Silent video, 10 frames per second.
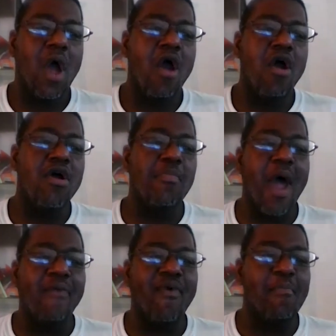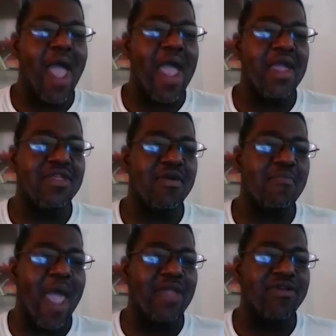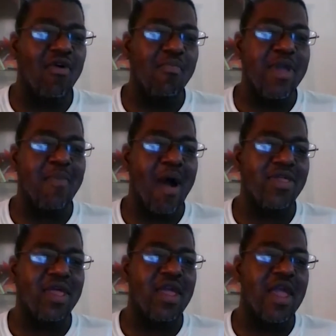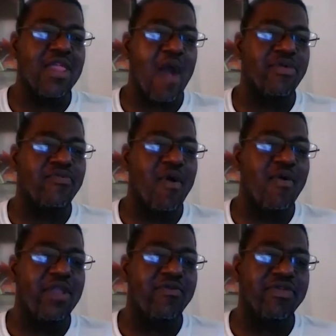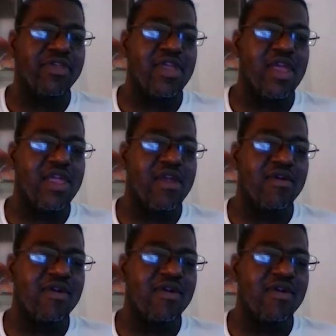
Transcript: I heard about it from Matt. Matt told me about it, and I was very interested in it.